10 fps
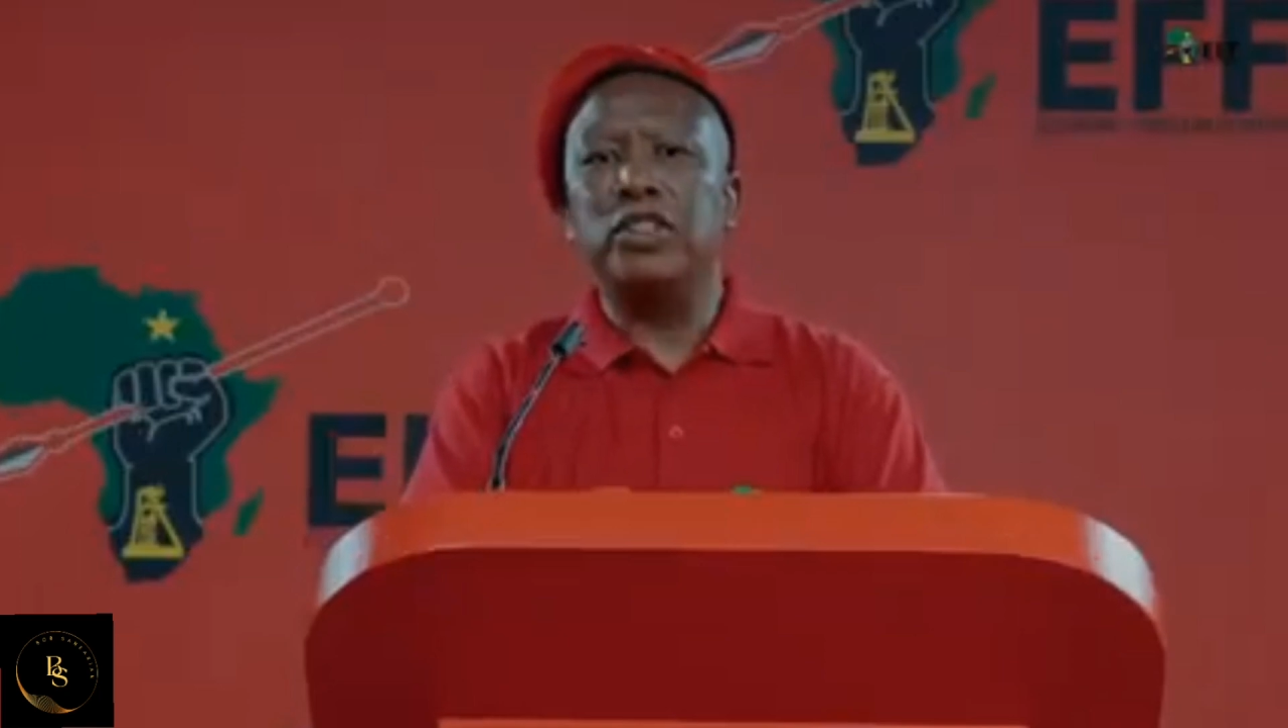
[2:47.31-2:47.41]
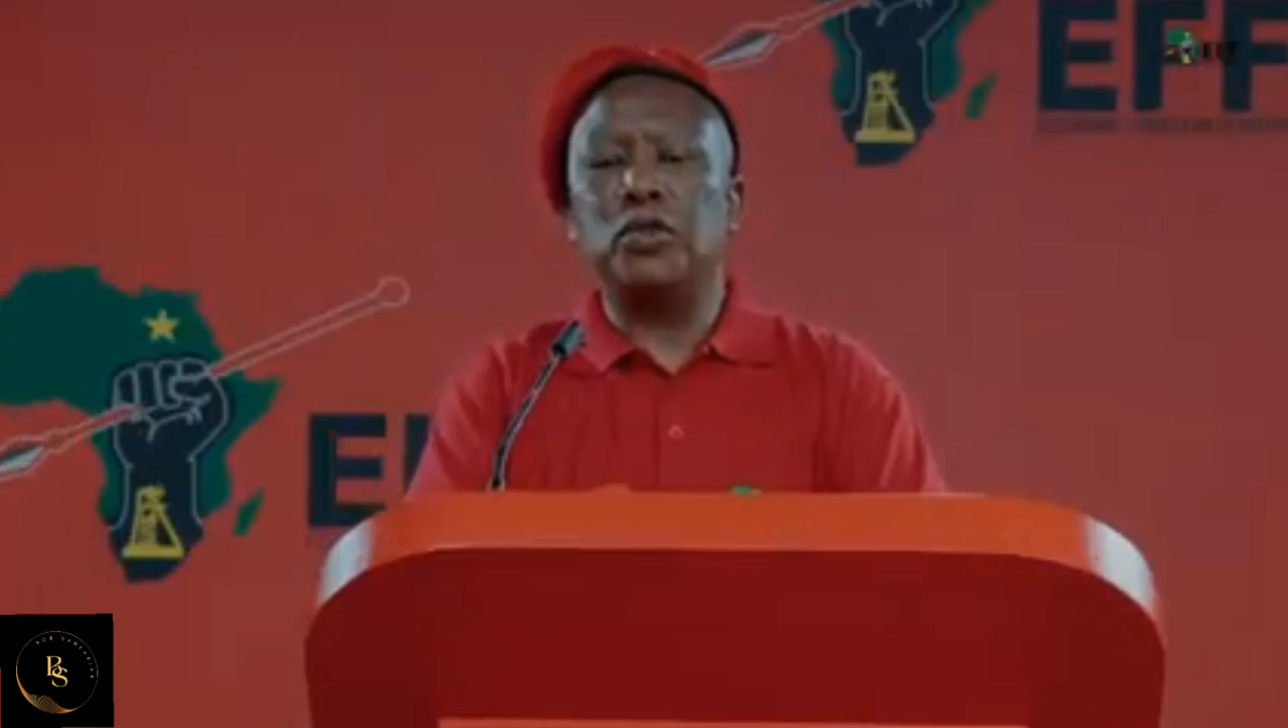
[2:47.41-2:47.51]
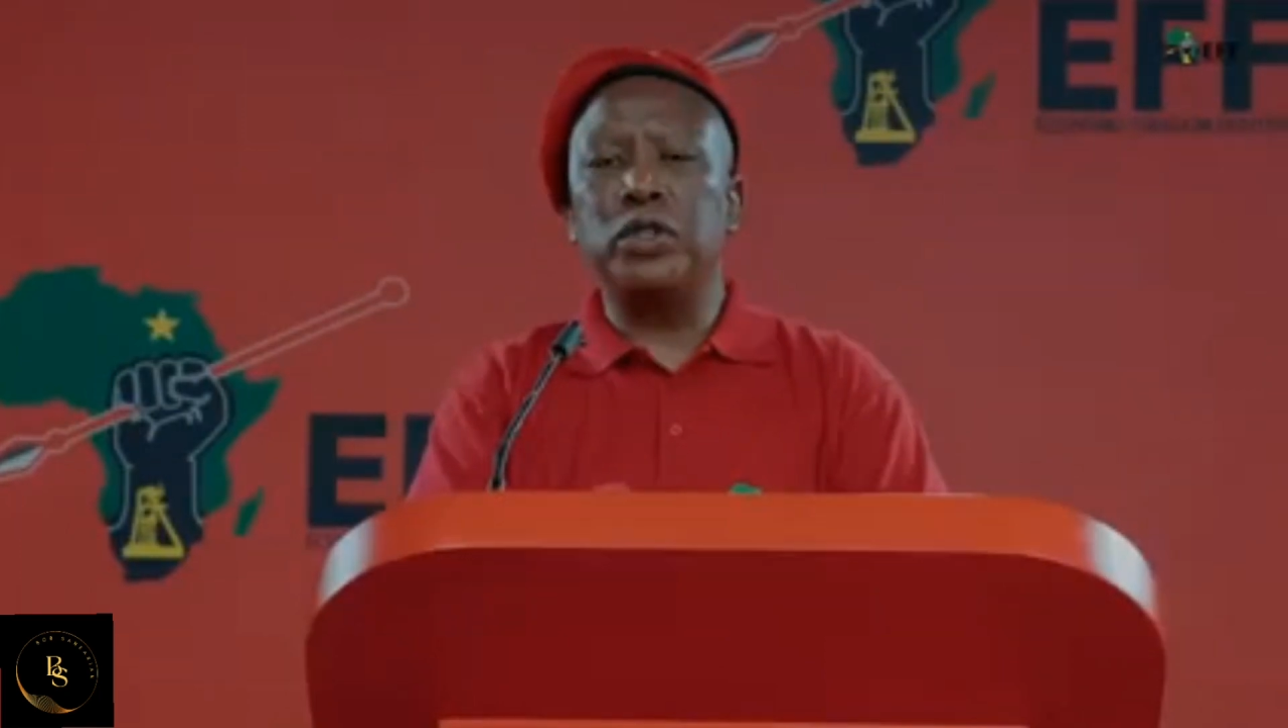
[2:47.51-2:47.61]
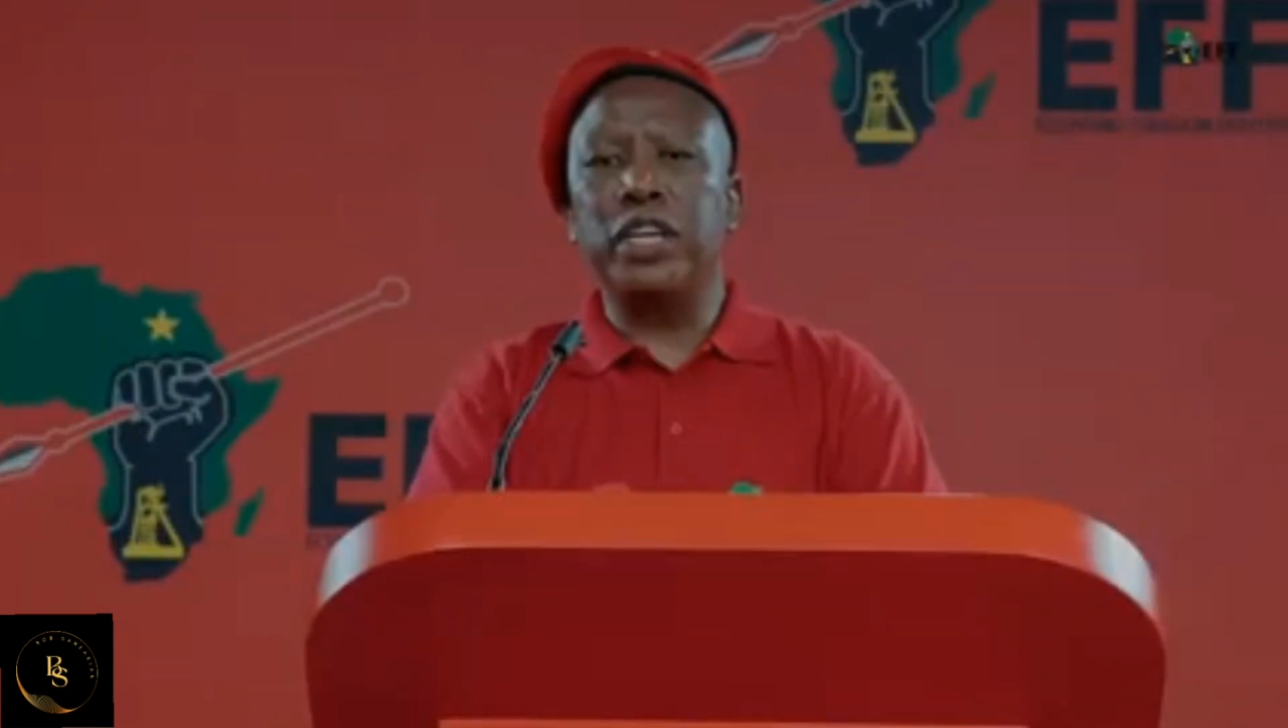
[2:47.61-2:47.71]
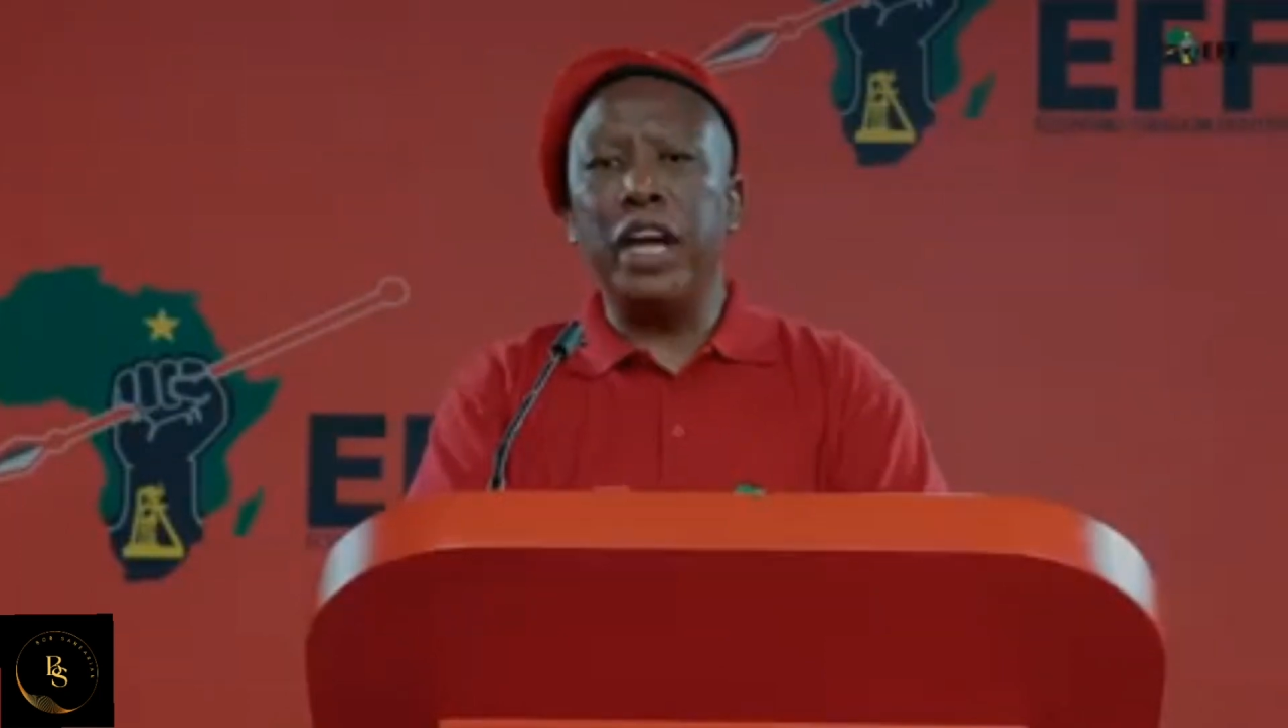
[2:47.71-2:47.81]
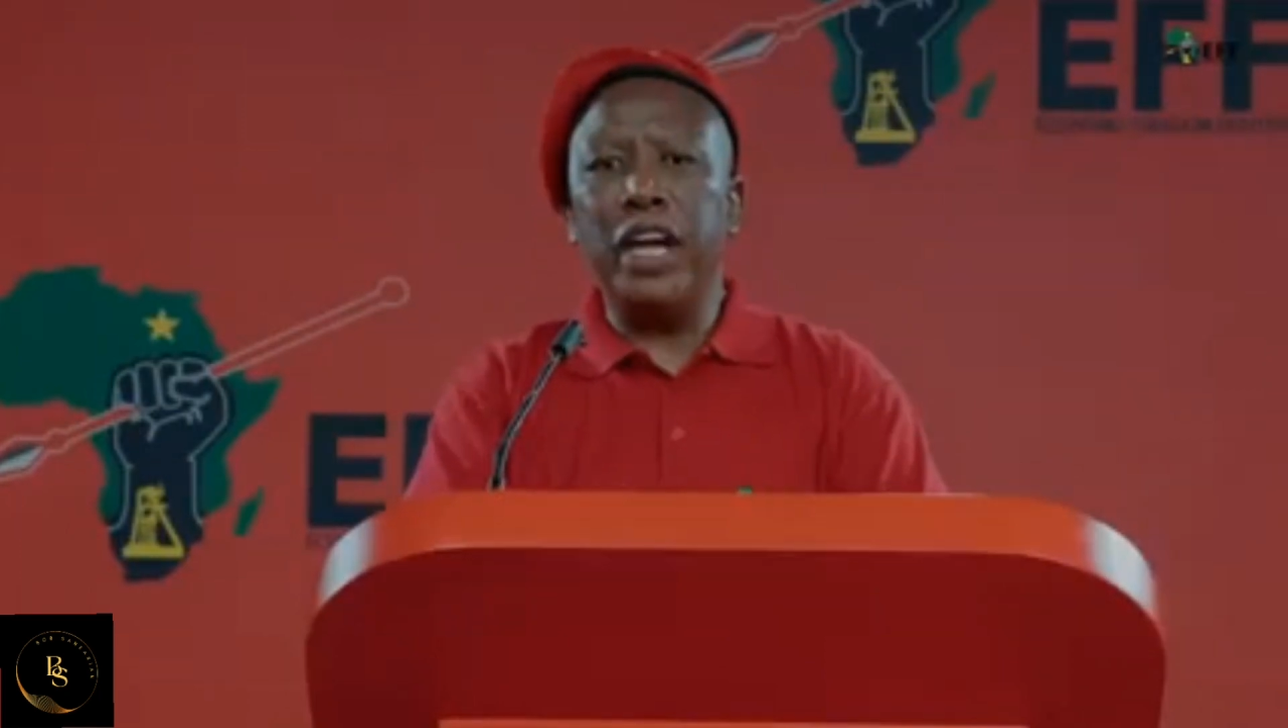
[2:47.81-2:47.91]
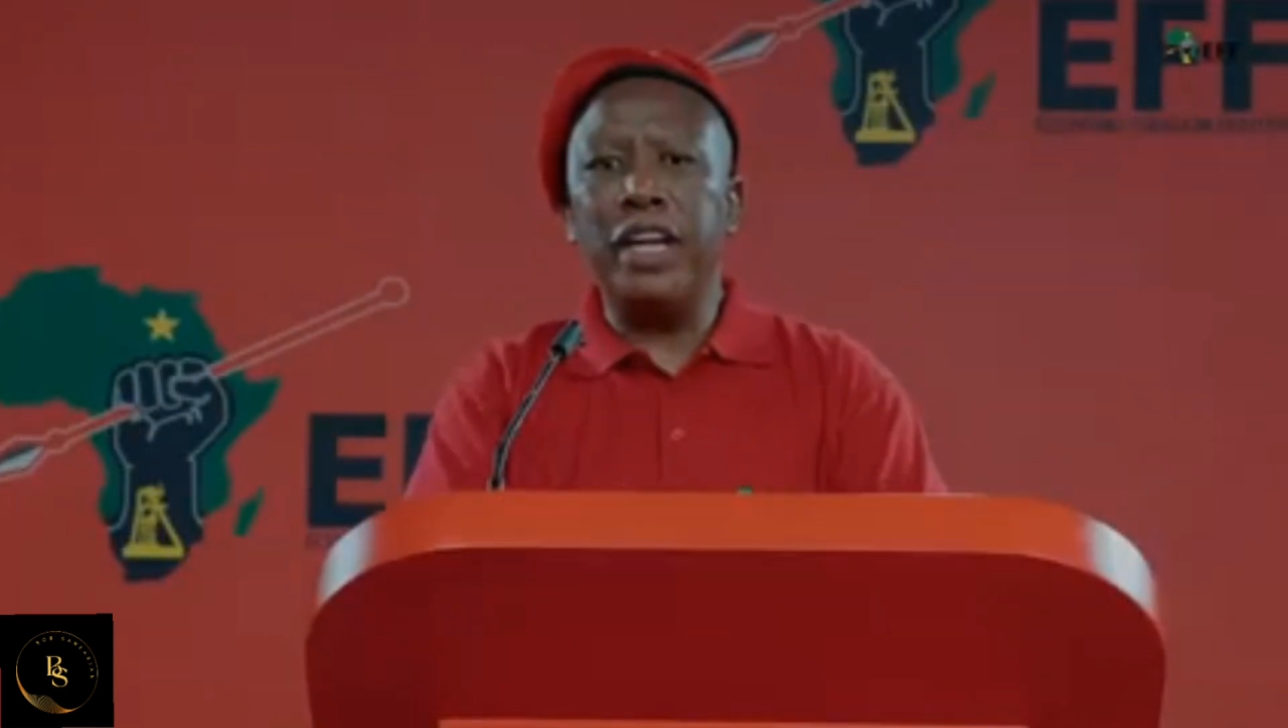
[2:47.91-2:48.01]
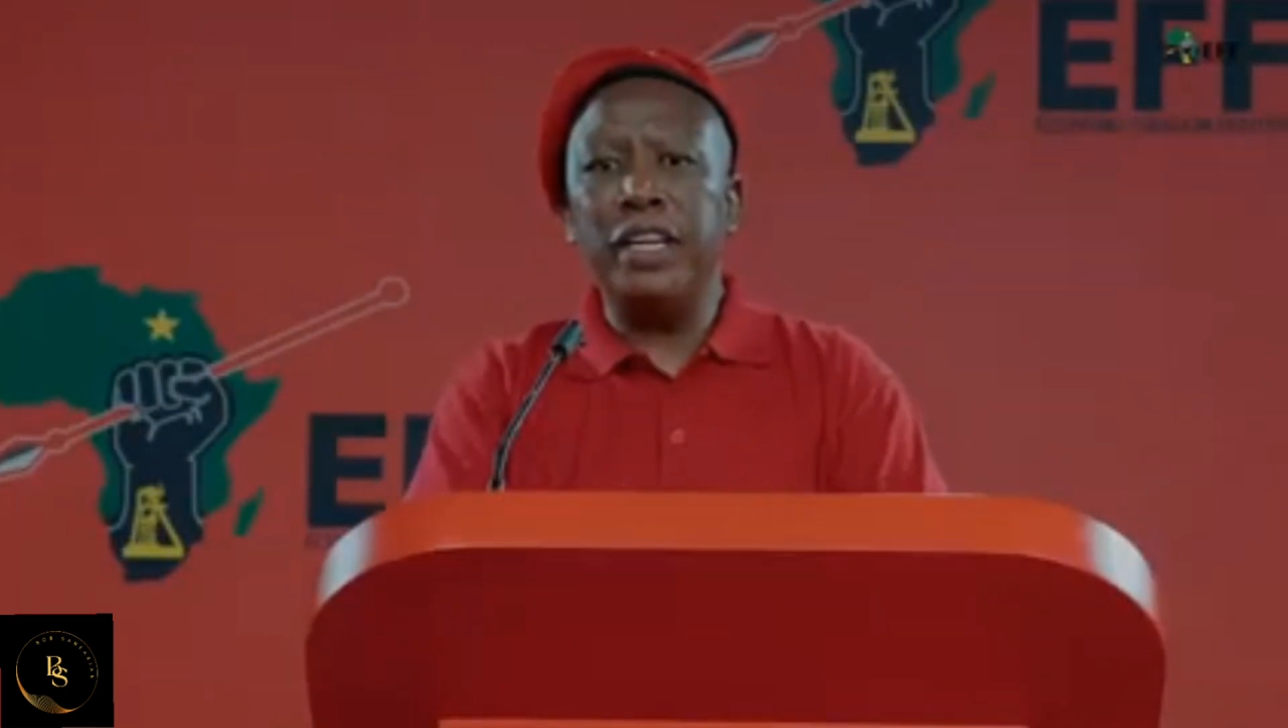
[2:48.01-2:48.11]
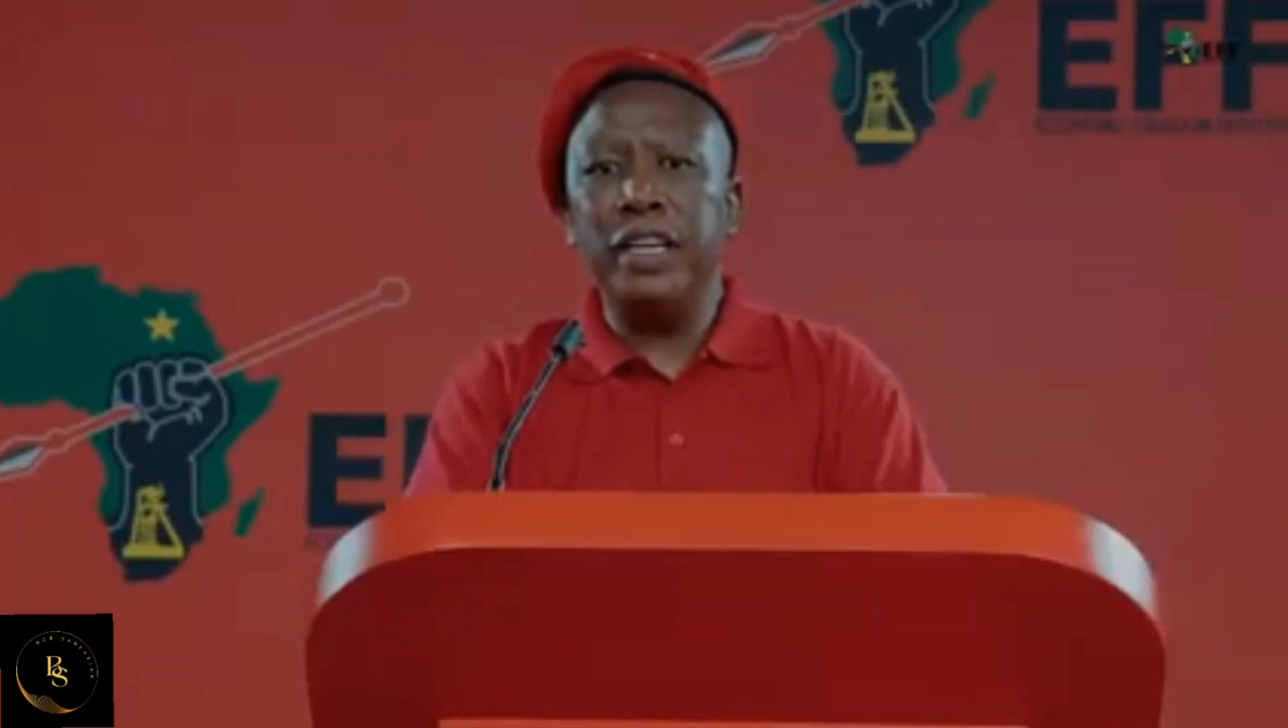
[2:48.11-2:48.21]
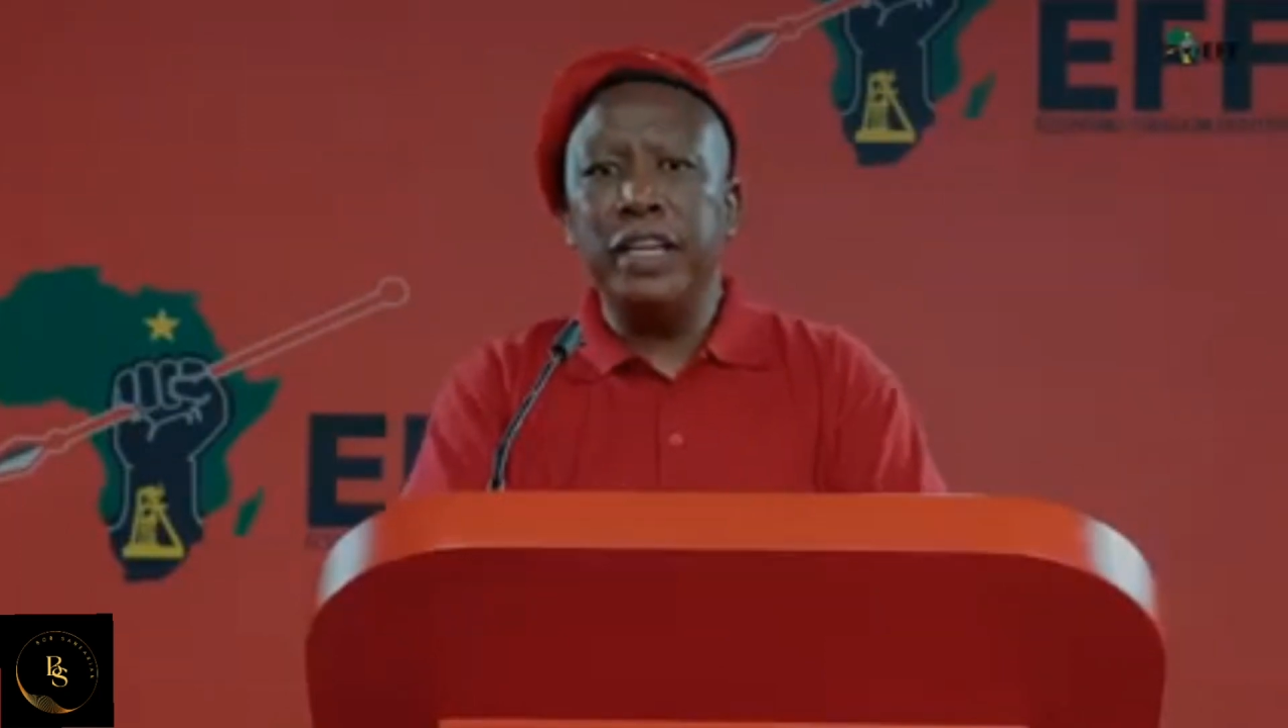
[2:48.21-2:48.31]

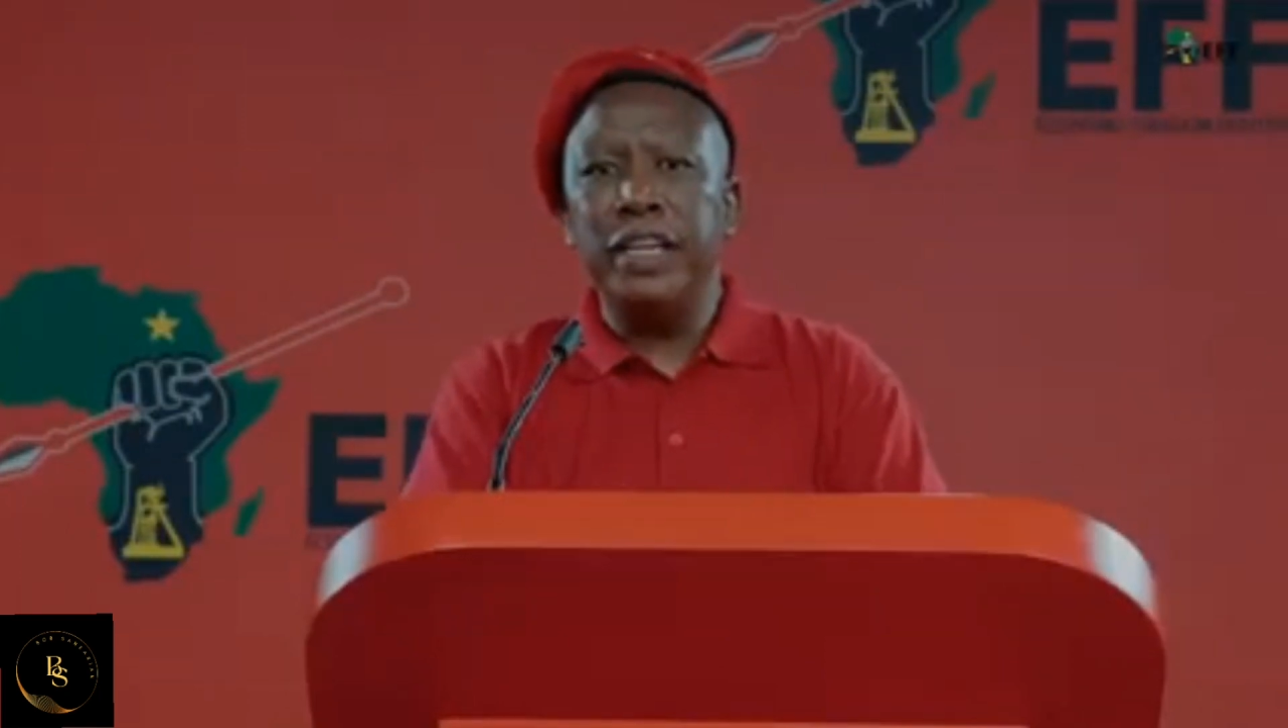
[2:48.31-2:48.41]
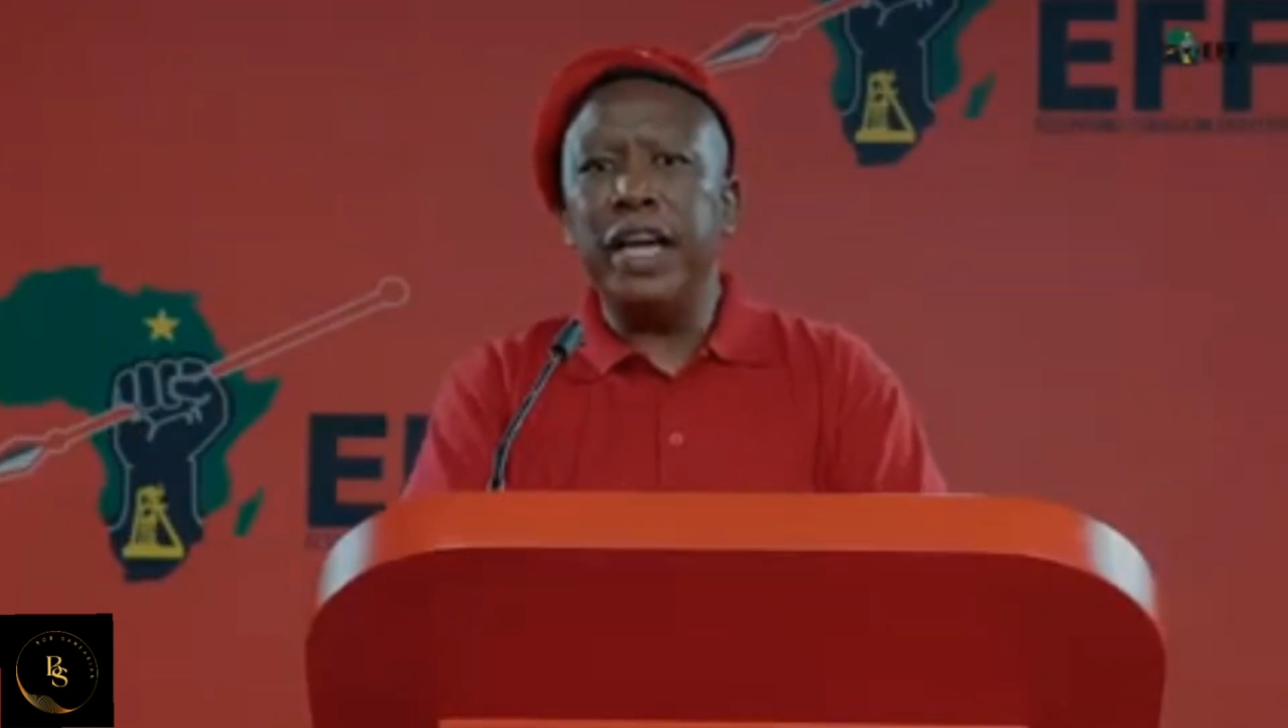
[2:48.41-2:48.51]
today